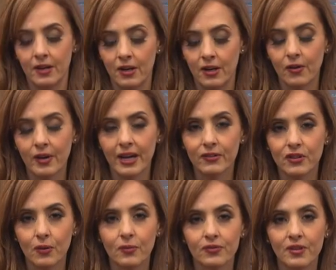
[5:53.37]
Okay,
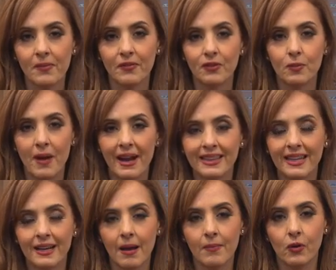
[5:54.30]
so some of you might
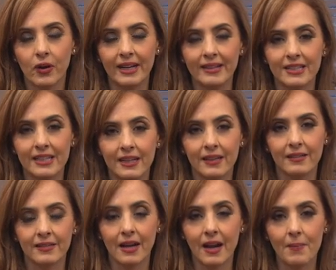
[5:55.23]
think I'm crazy
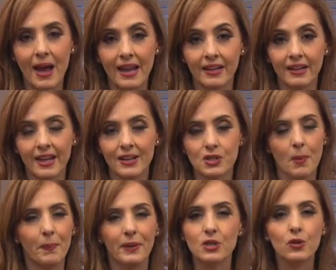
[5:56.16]
that I'm adding ketchup,
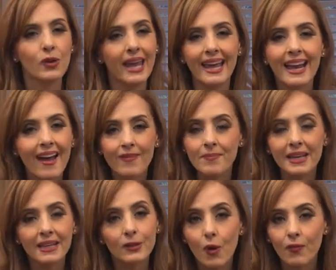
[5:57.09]
but you can't have
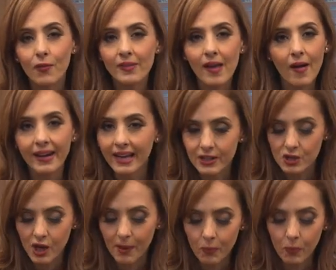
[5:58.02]
meatloaf without ketchup.